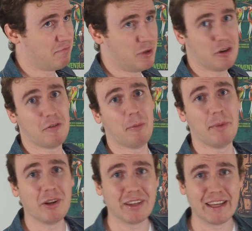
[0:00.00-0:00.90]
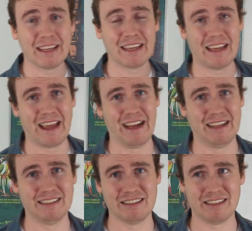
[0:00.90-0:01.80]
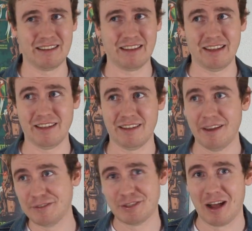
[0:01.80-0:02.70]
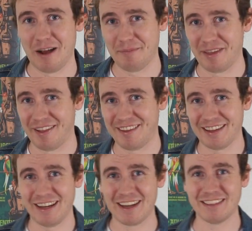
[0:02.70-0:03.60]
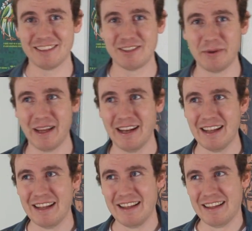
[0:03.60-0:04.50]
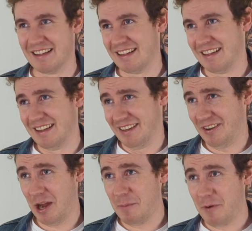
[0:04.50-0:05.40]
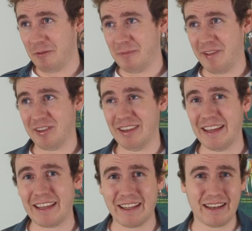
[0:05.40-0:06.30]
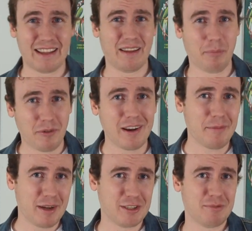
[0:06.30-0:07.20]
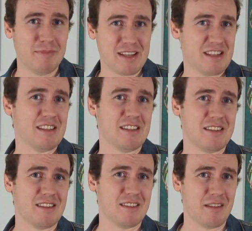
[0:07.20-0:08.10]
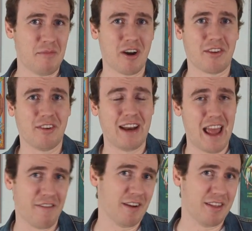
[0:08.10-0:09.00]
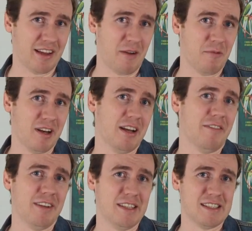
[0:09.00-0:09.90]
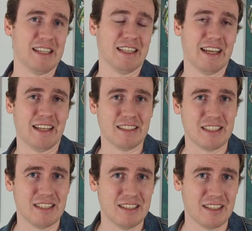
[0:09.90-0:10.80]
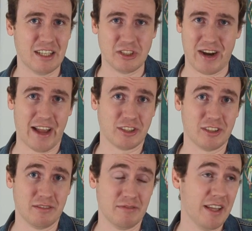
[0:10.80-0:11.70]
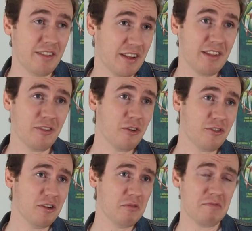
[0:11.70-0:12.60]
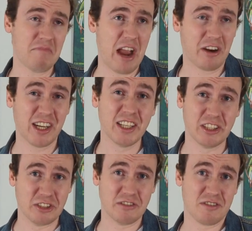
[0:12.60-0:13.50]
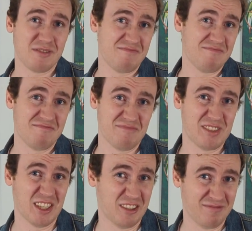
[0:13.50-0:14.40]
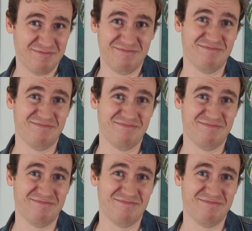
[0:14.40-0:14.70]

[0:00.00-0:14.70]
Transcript: beautiful building and the gift shop that's connected to it, Great Moments with Mr. Lincoln pretty much misses the marks on everything I want out of a Disneyland attraction. It's also air conditioned, so